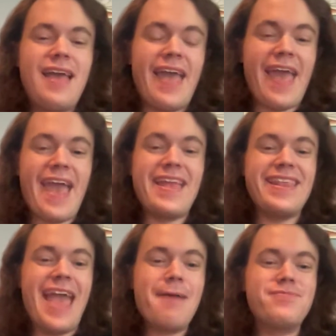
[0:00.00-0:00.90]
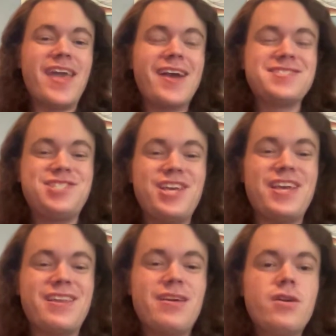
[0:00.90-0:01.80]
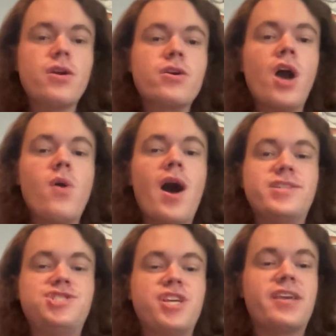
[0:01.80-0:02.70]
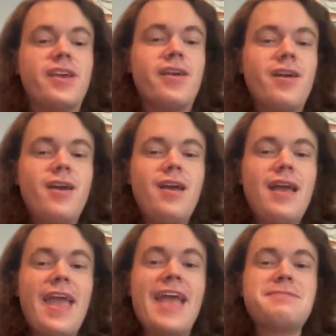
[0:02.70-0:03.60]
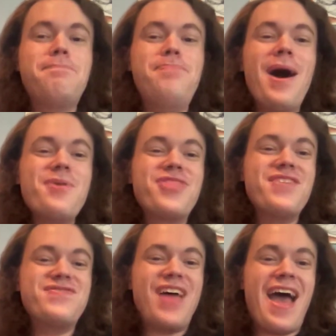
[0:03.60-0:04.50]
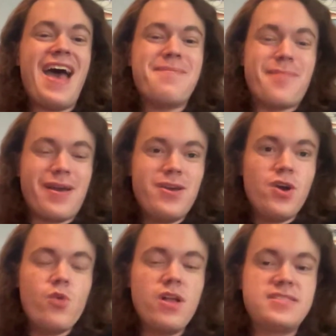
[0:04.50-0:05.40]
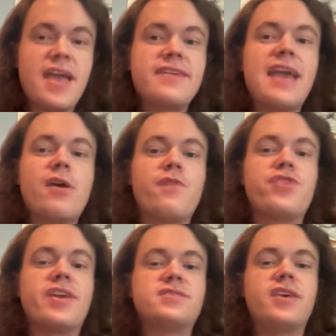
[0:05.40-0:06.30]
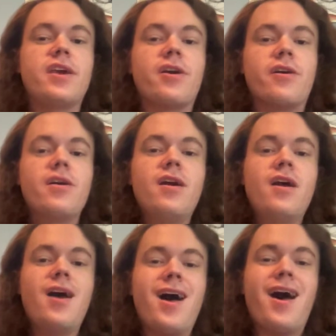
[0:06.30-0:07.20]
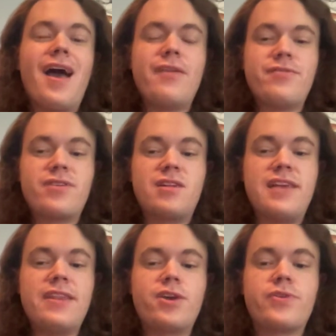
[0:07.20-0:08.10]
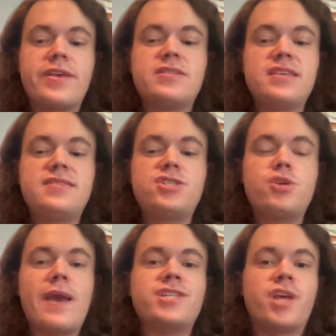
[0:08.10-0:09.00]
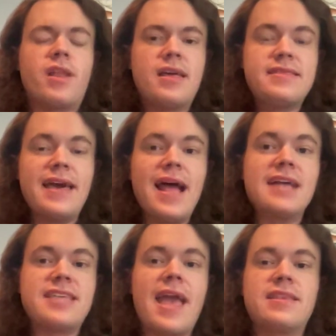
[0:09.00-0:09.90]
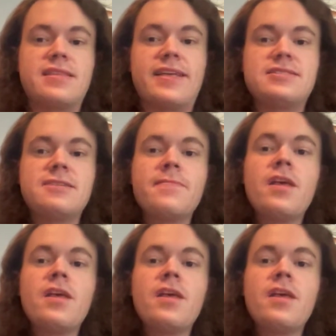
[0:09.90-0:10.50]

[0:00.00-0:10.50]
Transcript: And yep, there's Jean. Go on, Shiki. It's both of them! We'll take care of things here. And Clean agrees, the situation. Let us handle it.